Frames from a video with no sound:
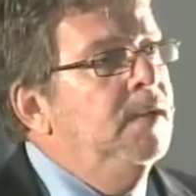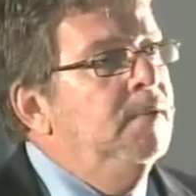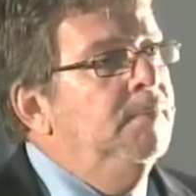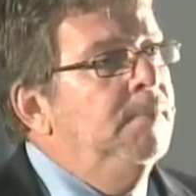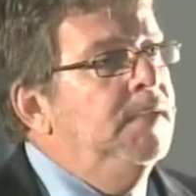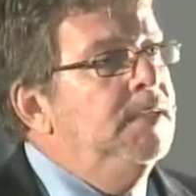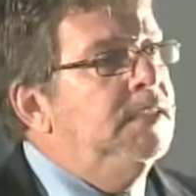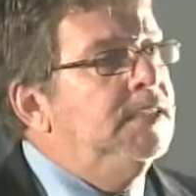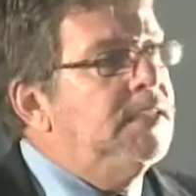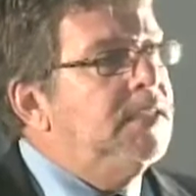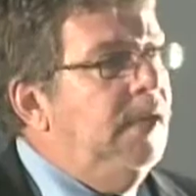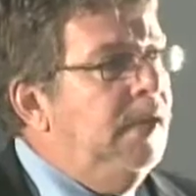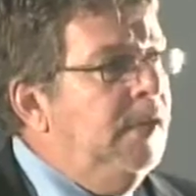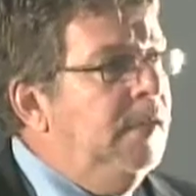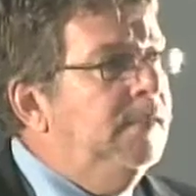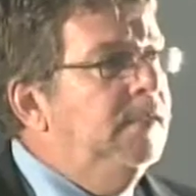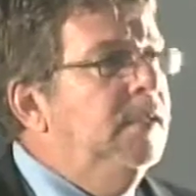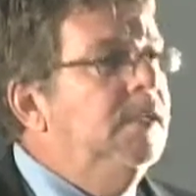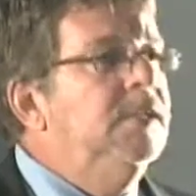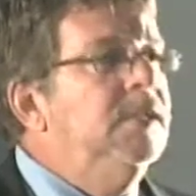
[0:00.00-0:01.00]
But the
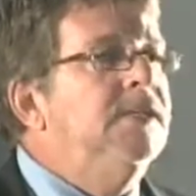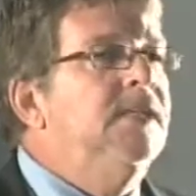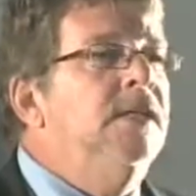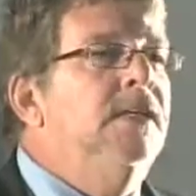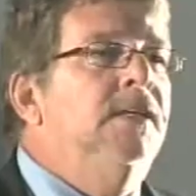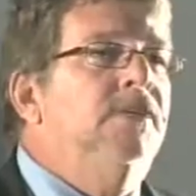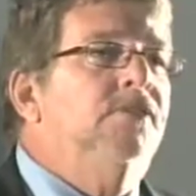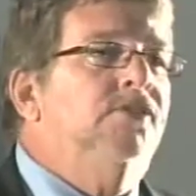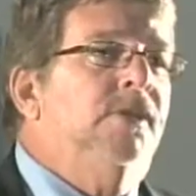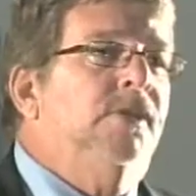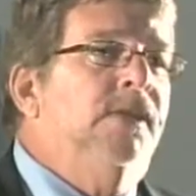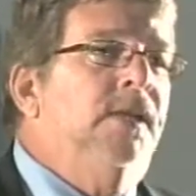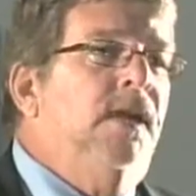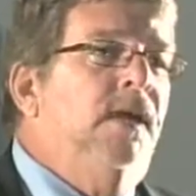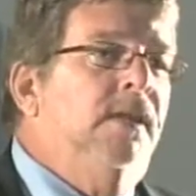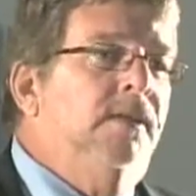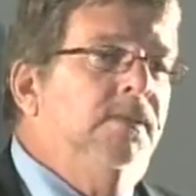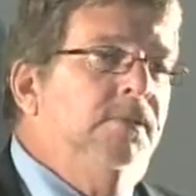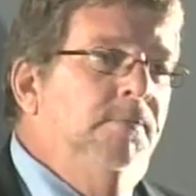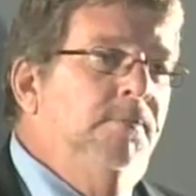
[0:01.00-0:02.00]
talent that is here in
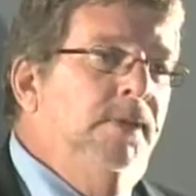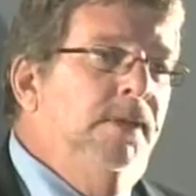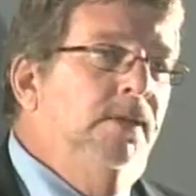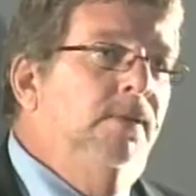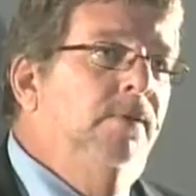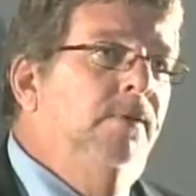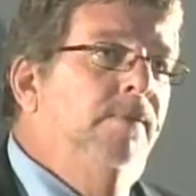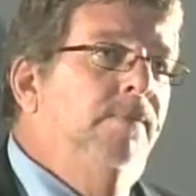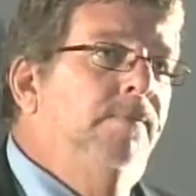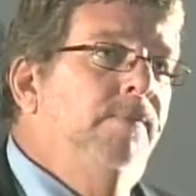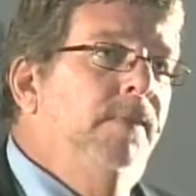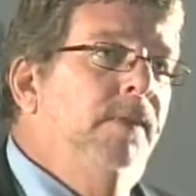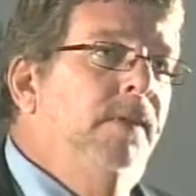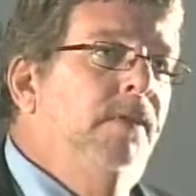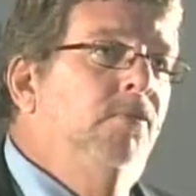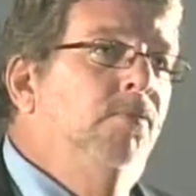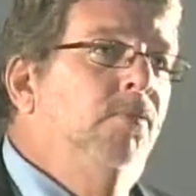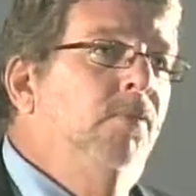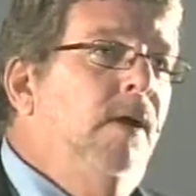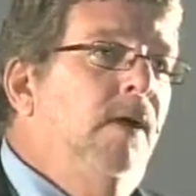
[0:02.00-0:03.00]
Trinidad and Tobago
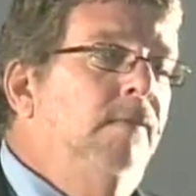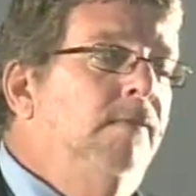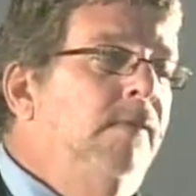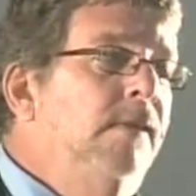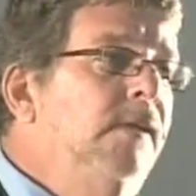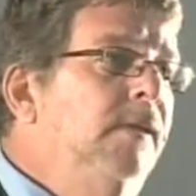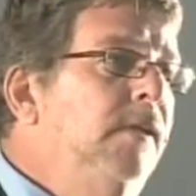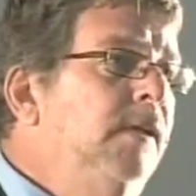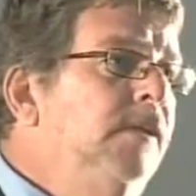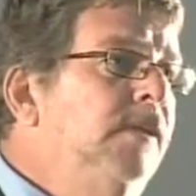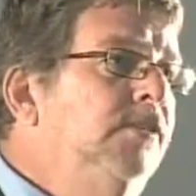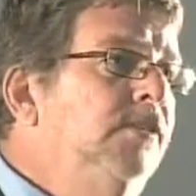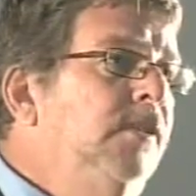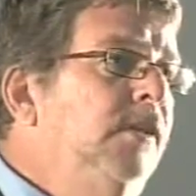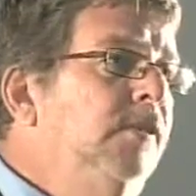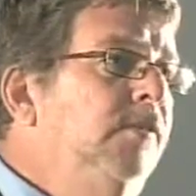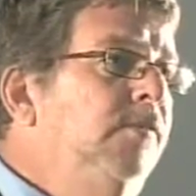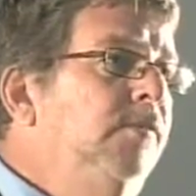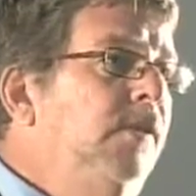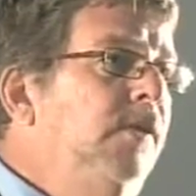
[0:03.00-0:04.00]

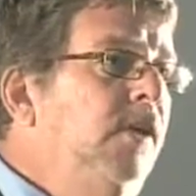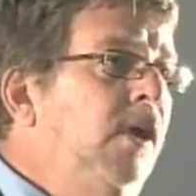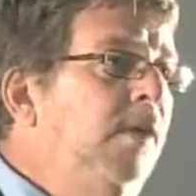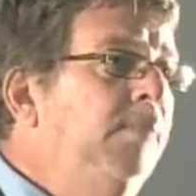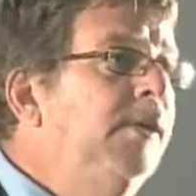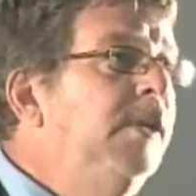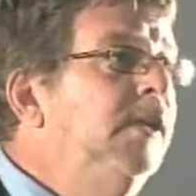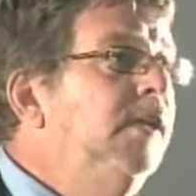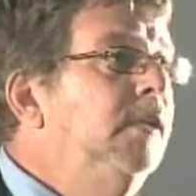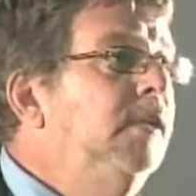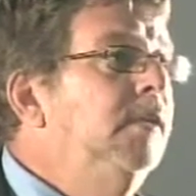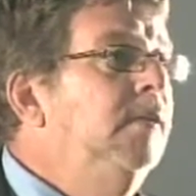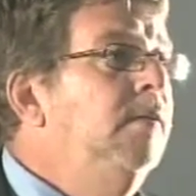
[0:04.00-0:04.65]
is phenomenal.